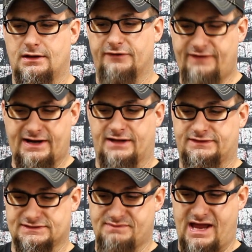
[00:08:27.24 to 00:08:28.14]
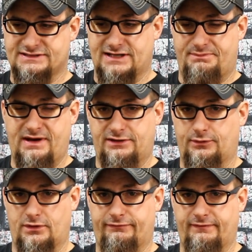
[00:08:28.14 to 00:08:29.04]
If I got this mask and I paid
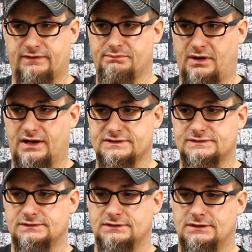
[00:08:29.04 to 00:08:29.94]
$250,